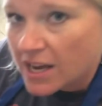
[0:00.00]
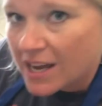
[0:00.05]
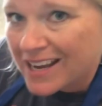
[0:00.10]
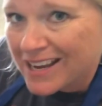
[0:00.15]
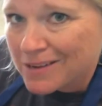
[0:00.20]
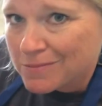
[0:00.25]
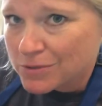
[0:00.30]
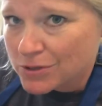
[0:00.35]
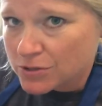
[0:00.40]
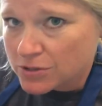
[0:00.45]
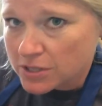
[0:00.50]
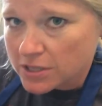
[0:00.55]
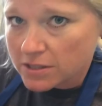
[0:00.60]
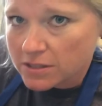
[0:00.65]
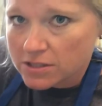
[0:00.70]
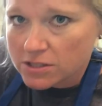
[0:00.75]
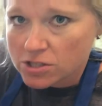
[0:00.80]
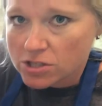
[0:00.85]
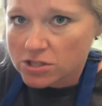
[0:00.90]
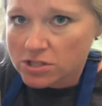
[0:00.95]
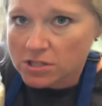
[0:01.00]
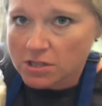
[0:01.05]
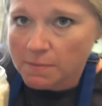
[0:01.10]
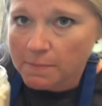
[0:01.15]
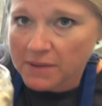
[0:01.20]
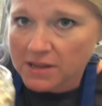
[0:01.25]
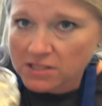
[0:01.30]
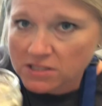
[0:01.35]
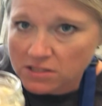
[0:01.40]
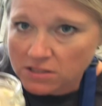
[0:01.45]
I am using just the
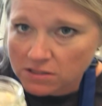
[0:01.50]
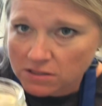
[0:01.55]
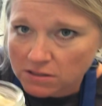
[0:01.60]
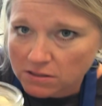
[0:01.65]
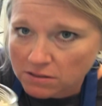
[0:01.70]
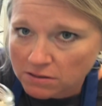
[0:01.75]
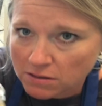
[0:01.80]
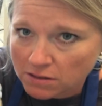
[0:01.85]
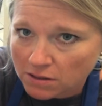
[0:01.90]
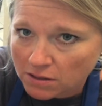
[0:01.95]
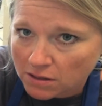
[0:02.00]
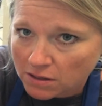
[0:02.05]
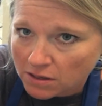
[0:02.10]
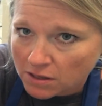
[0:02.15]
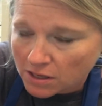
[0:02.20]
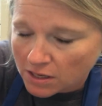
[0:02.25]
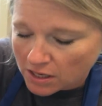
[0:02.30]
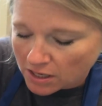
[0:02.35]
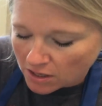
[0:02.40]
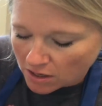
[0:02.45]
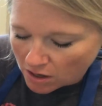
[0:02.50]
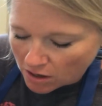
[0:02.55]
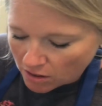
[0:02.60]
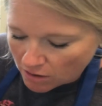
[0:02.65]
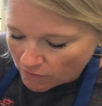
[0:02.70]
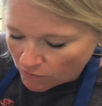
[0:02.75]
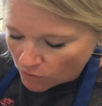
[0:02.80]
minced in olive